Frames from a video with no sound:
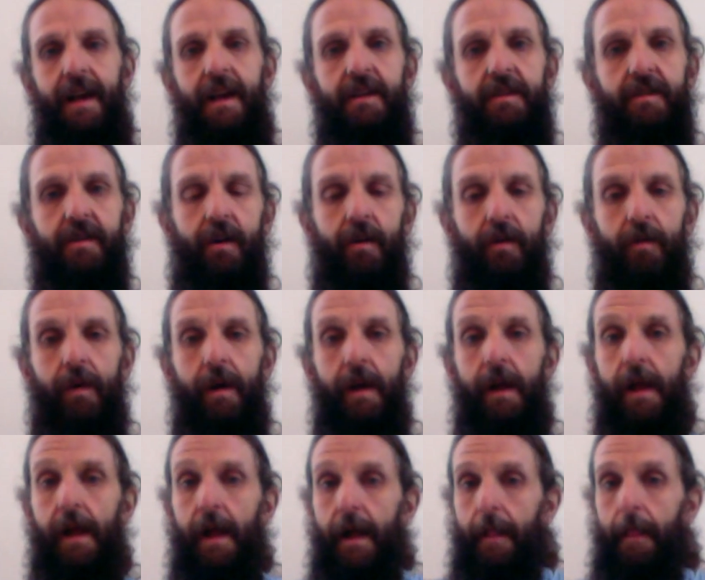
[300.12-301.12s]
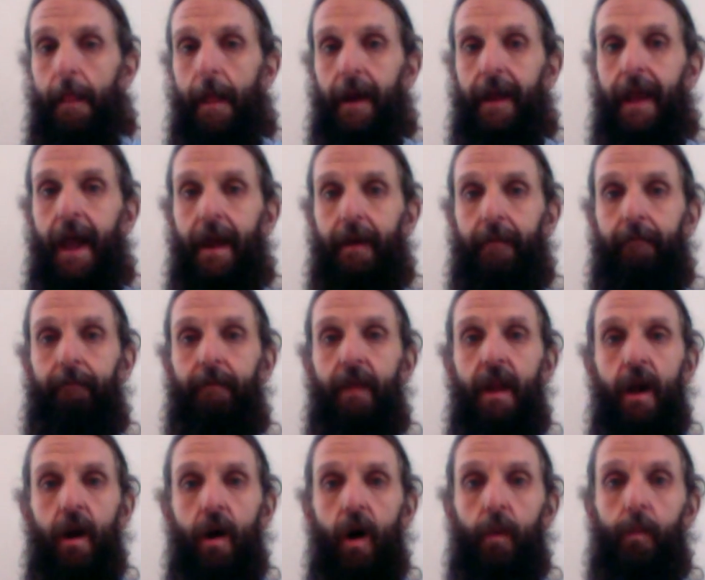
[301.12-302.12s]
So, again,
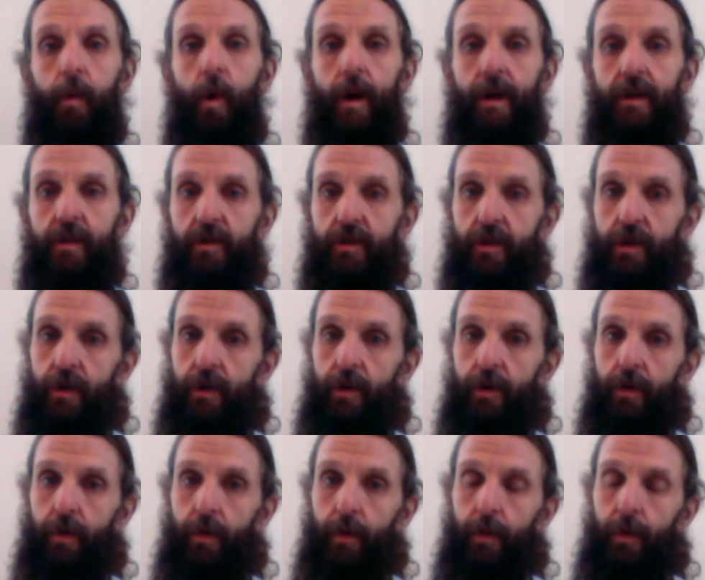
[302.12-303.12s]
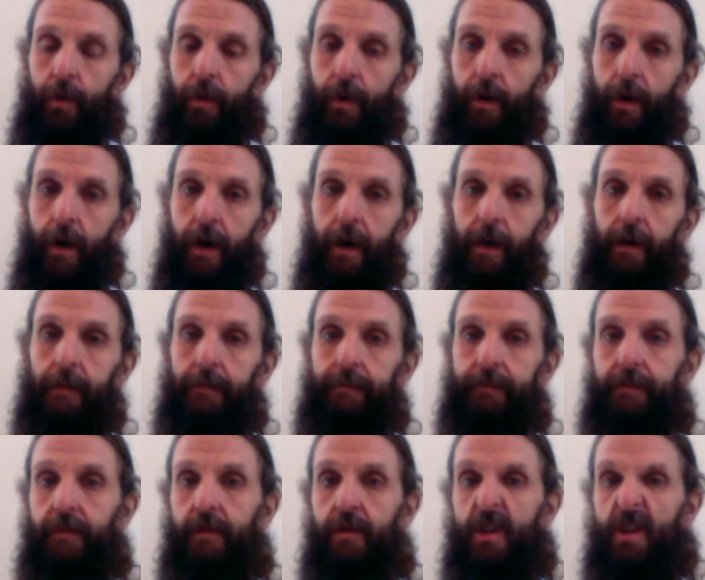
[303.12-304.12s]
I'm going to
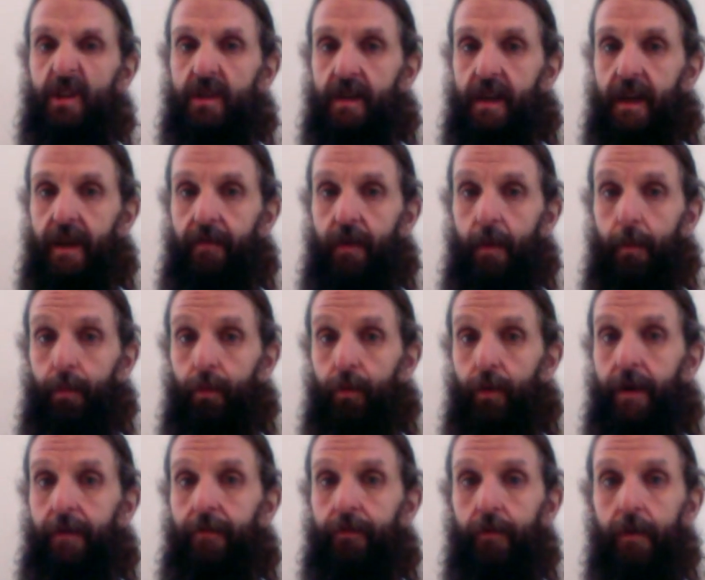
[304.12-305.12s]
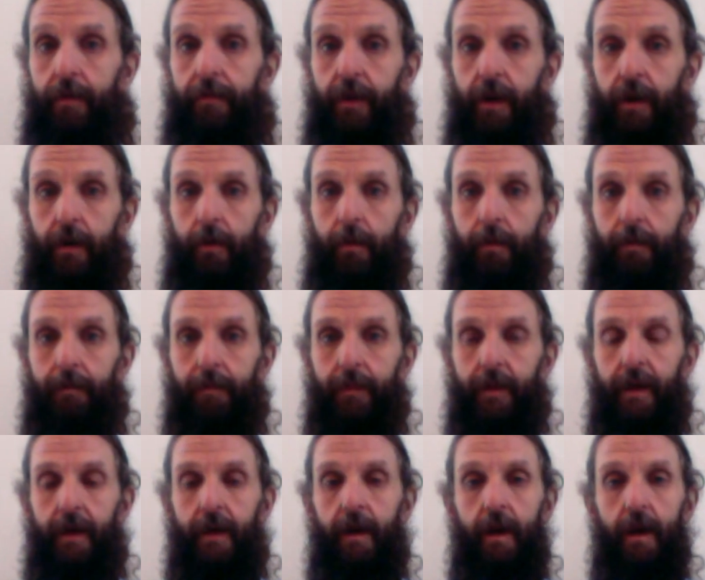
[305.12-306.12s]
just give a brief review.
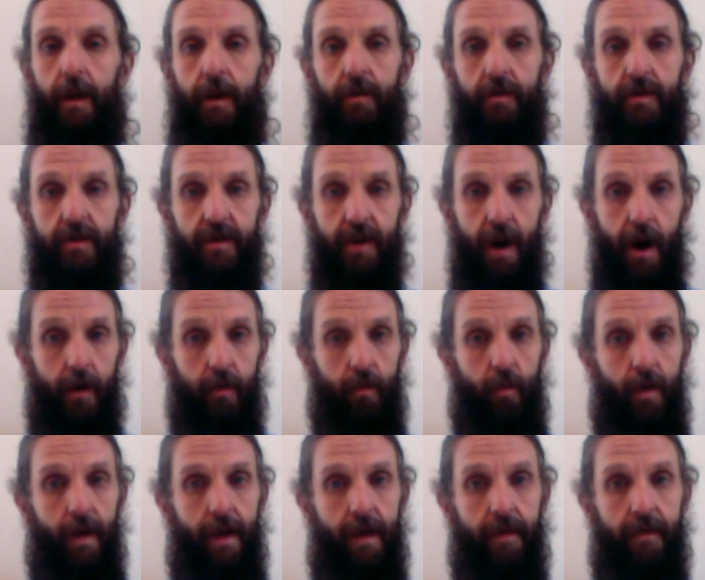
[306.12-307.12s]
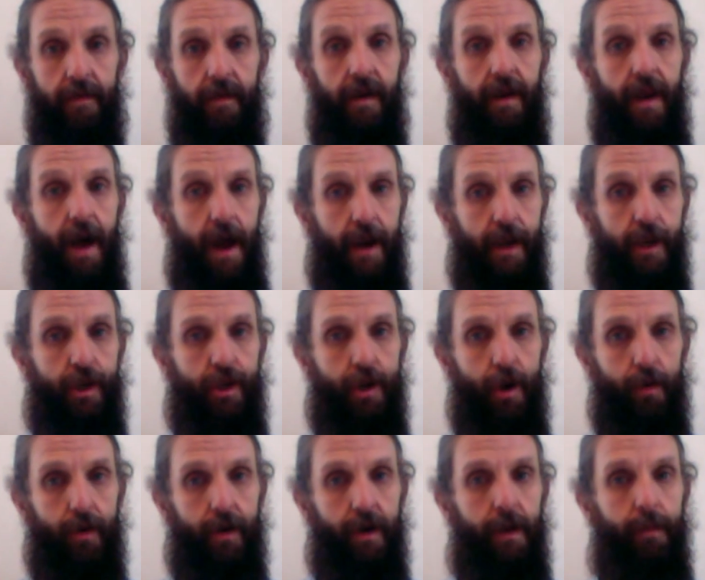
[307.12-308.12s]
You start with Nadi
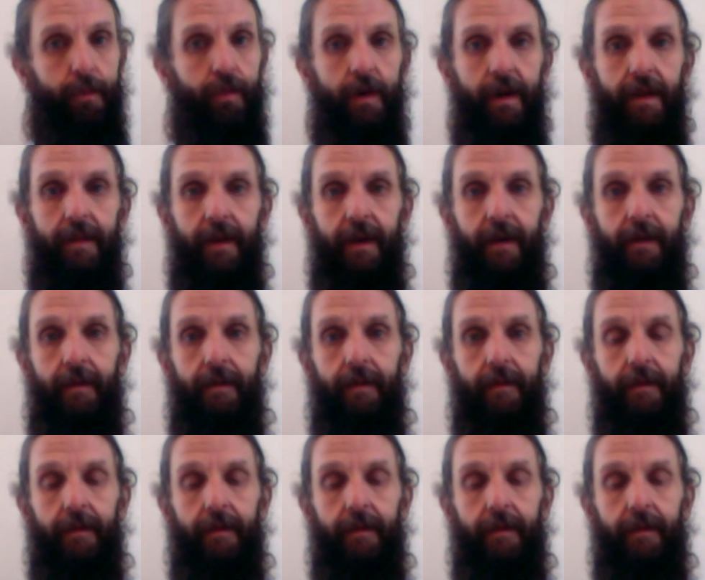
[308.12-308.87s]
Shodhana breathing,